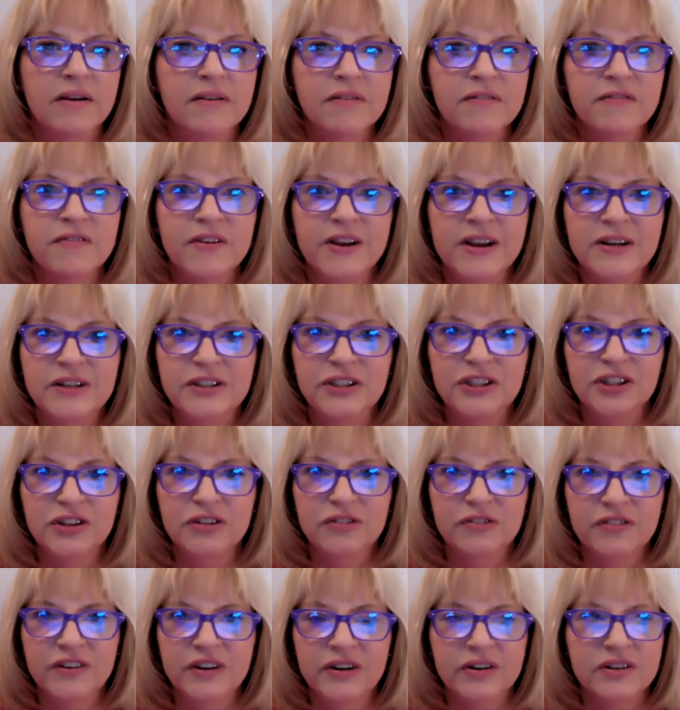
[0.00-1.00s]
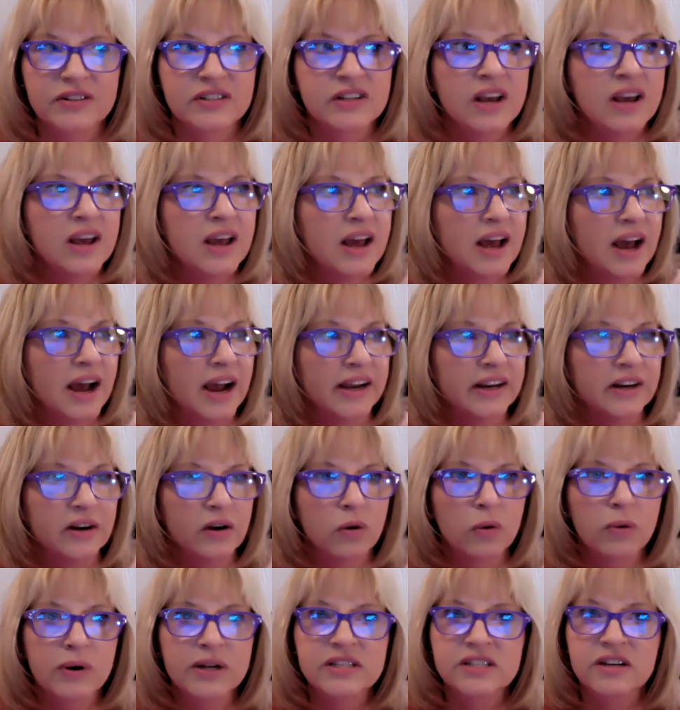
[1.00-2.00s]
Face your fears. I
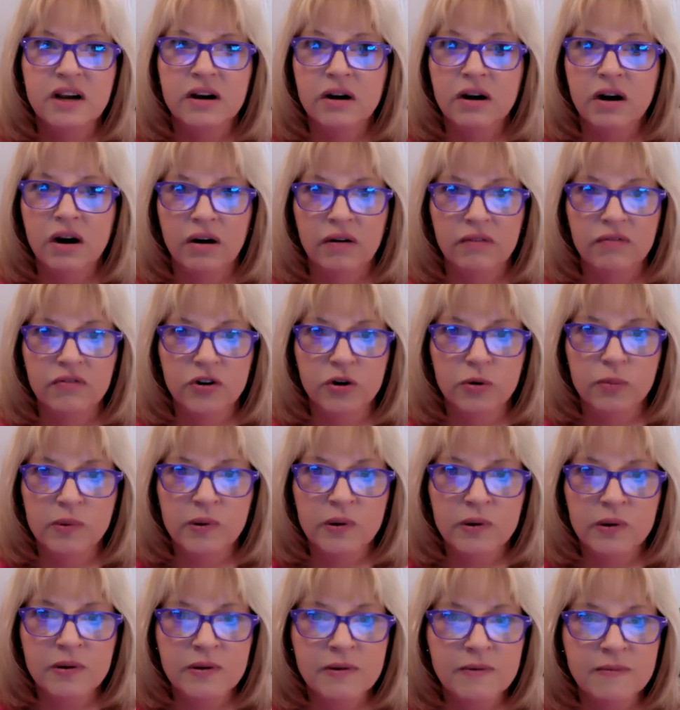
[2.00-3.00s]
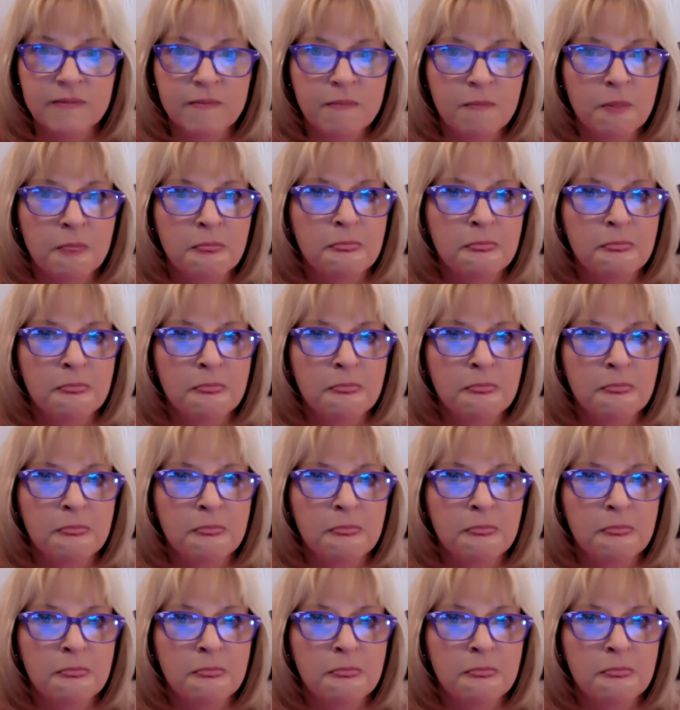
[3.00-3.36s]
know it's uncomfortable,